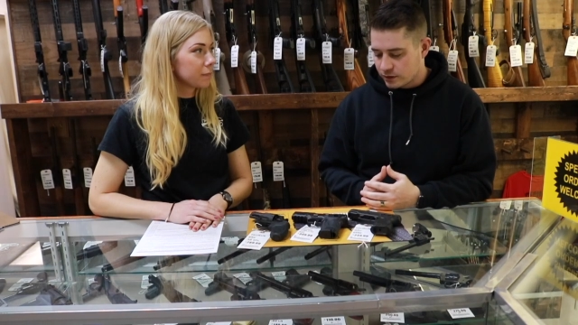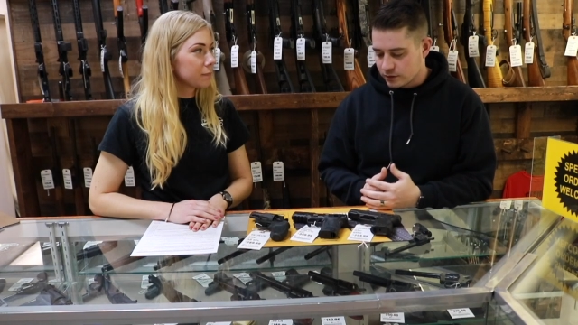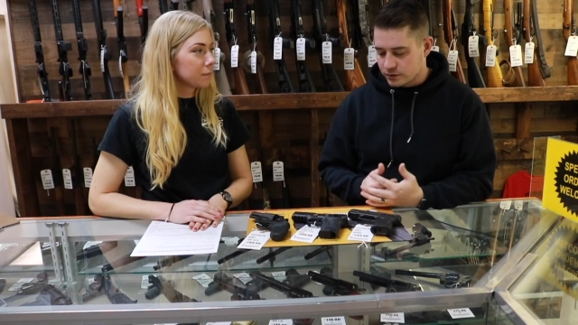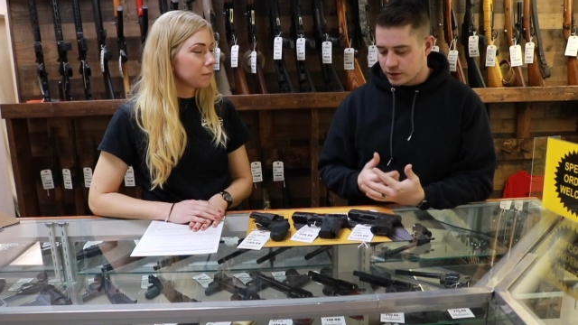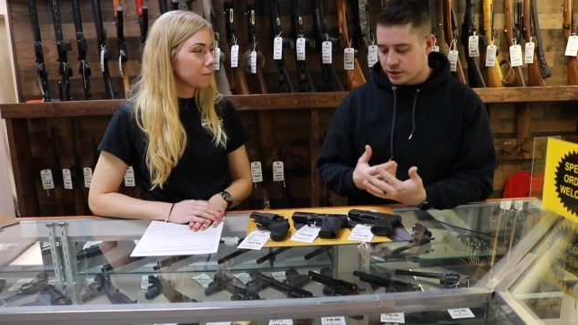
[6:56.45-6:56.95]

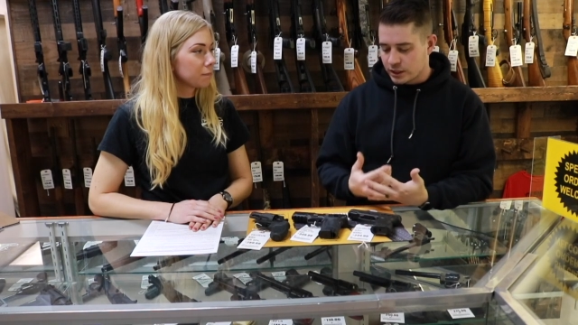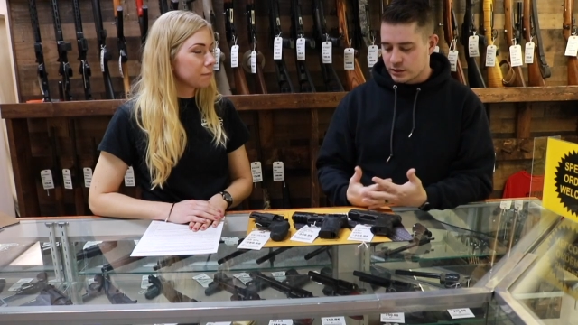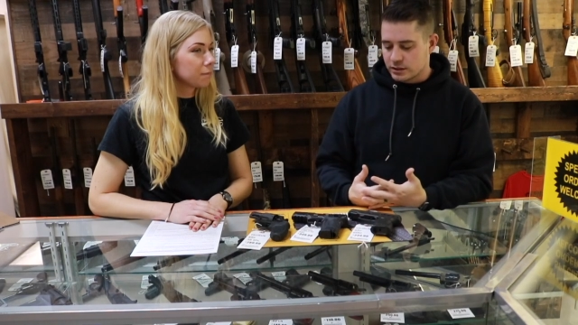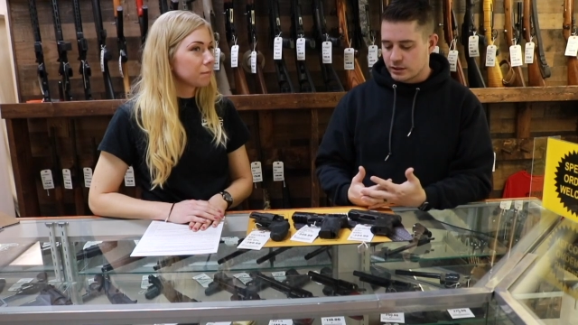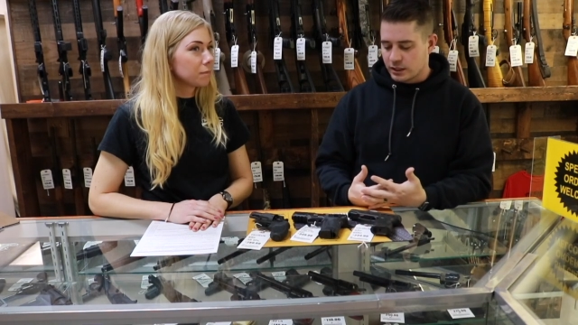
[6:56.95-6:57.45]
Speaker 1: there's a
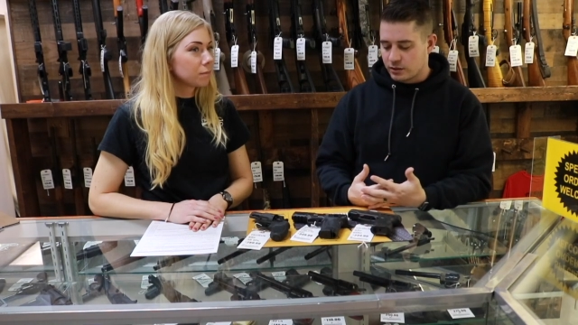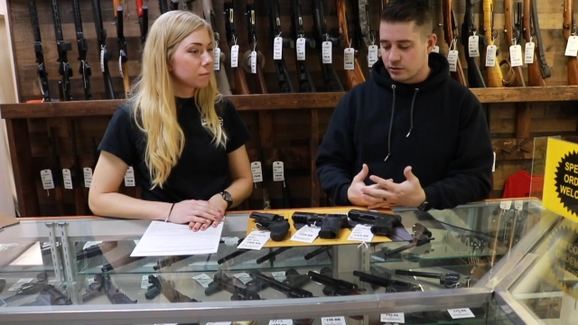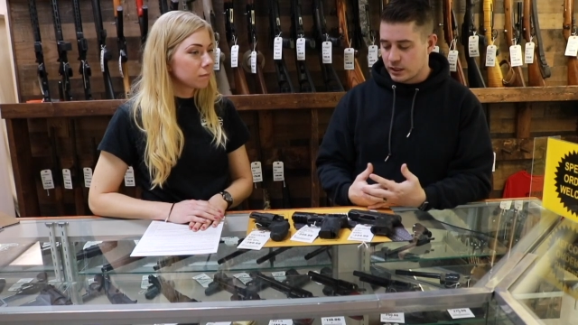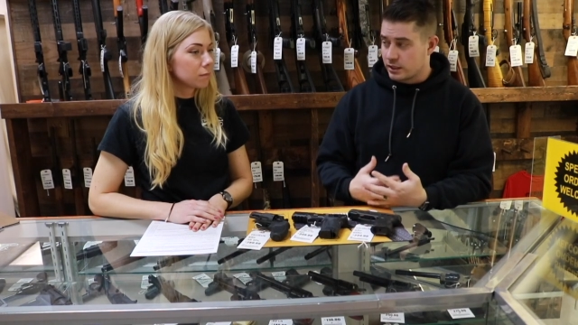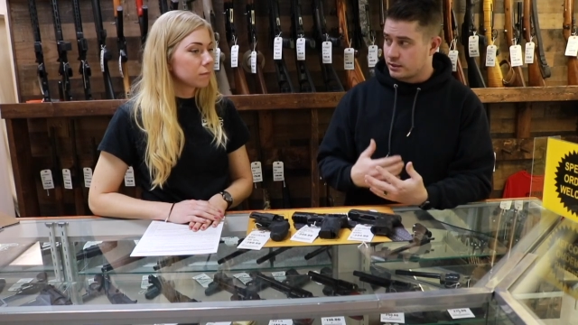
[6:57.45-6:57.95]
chance that they
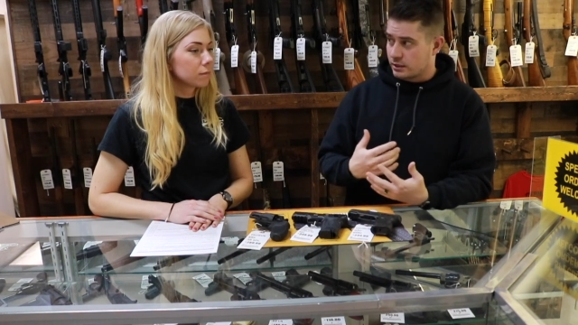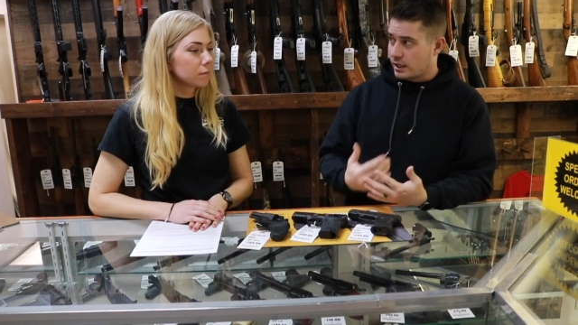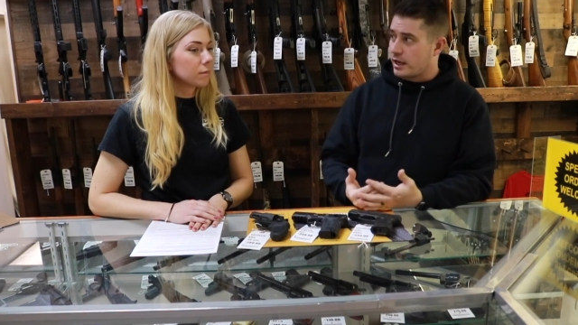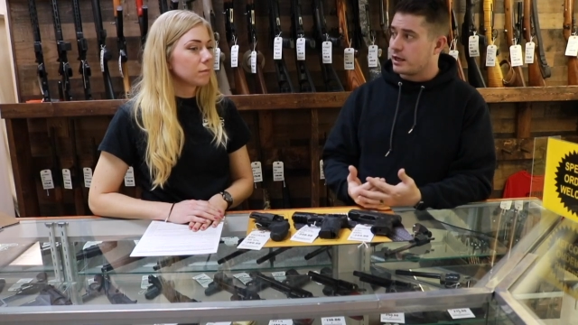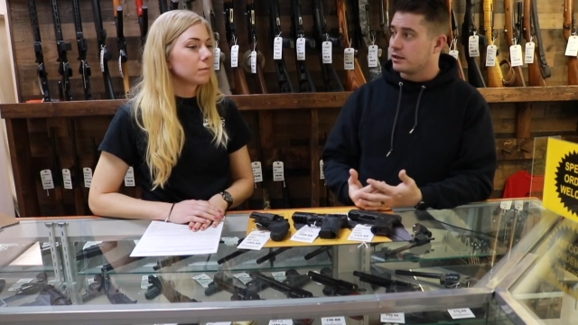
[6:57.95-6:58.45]
could get a
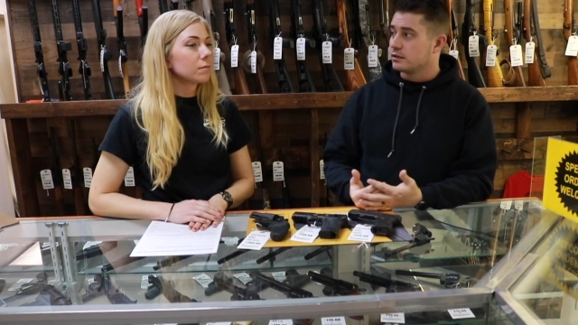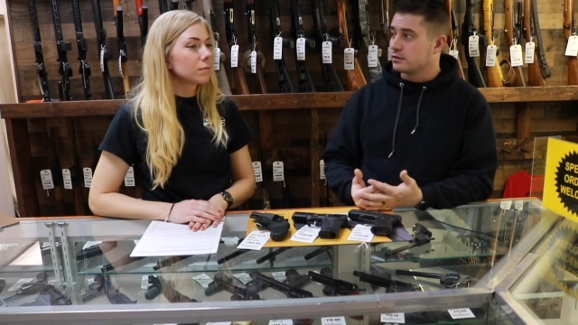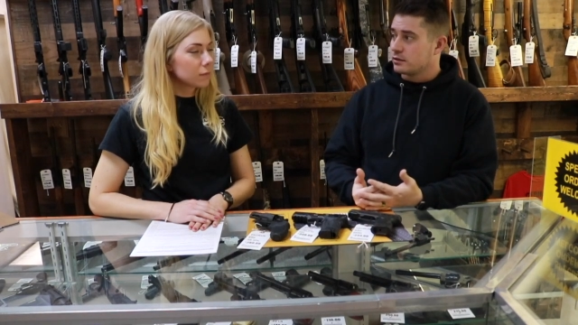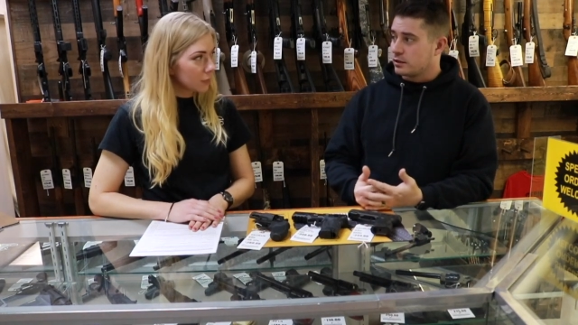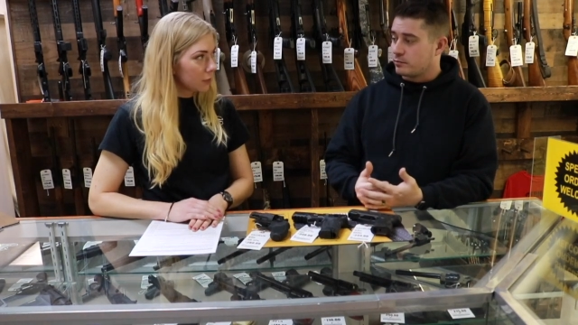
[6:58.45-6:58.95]
delay
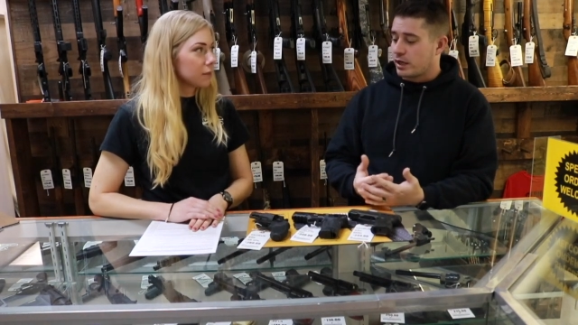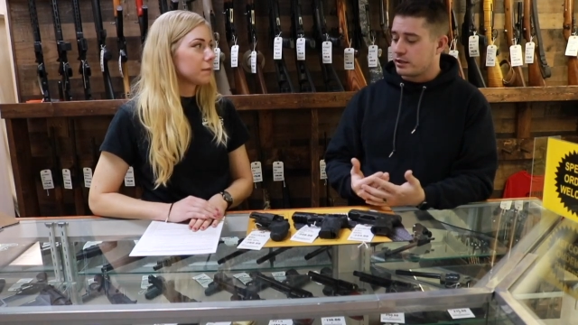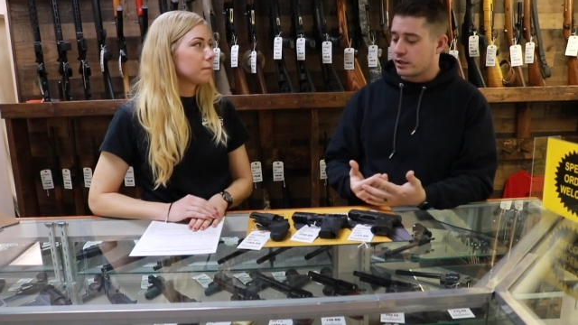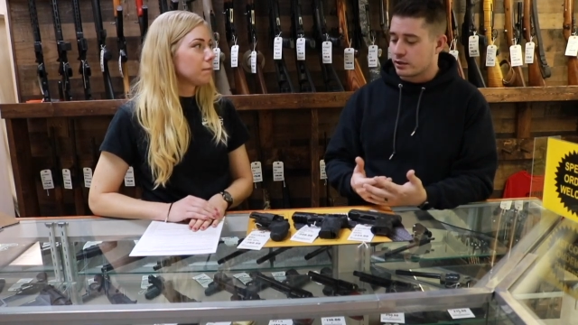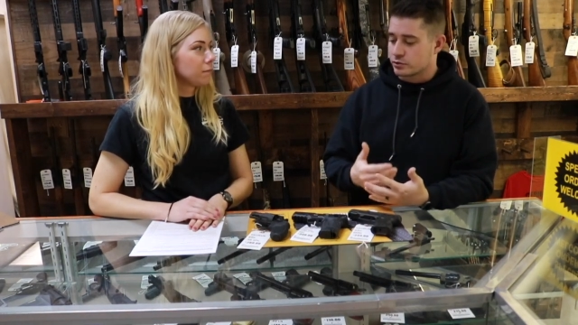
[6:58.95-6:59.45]
in
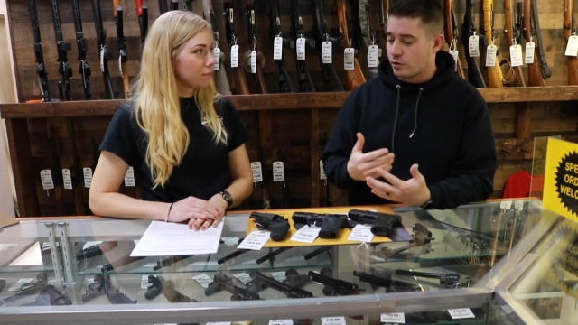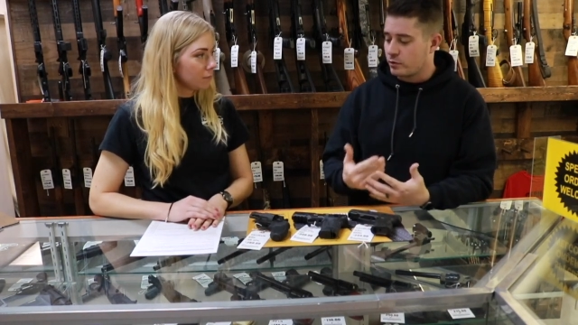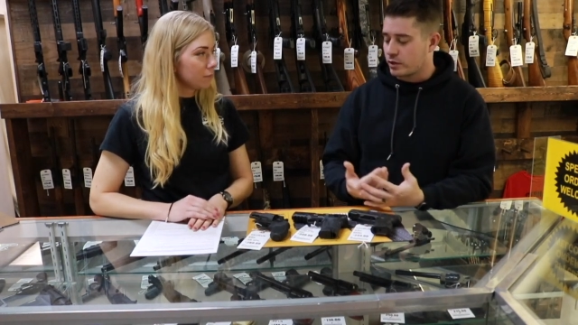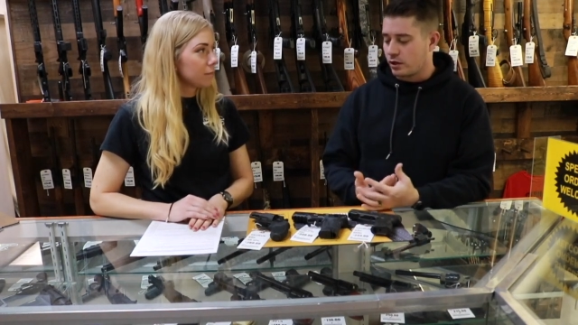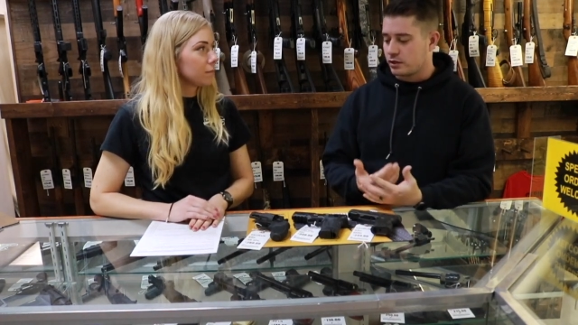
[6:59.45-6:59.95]
buying that gun. So
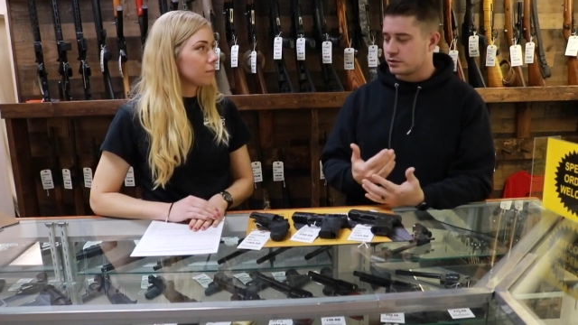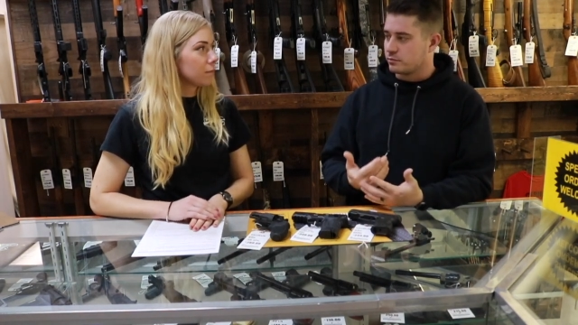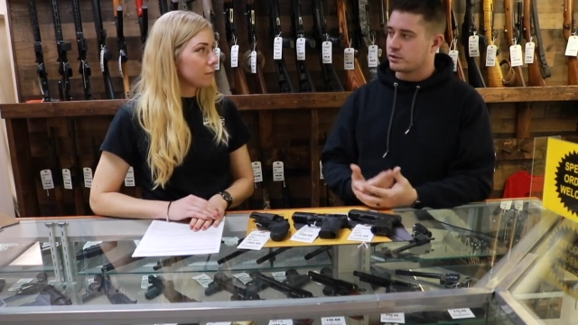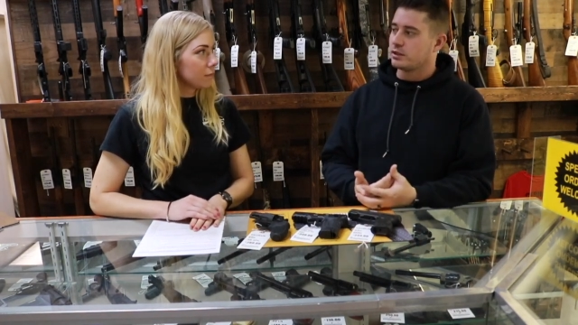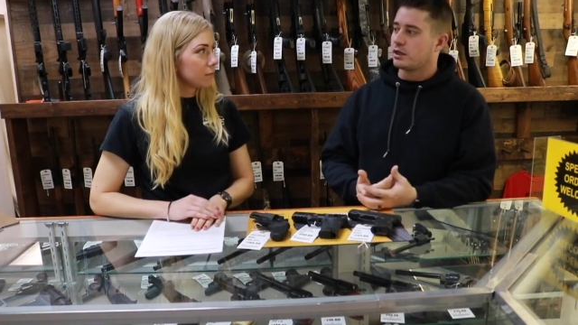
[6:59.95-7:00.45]
what would cause
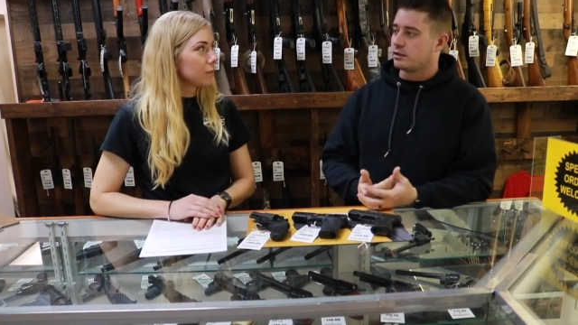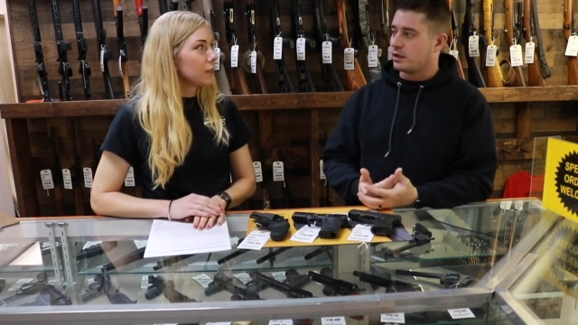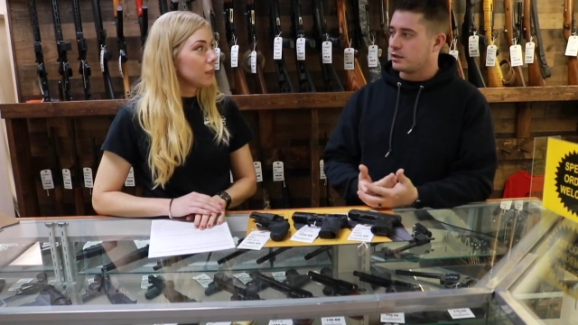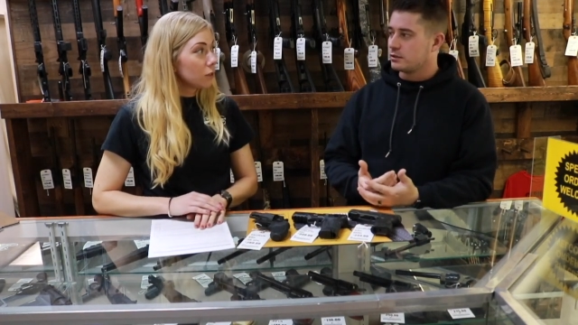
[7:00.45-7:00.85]
something like that?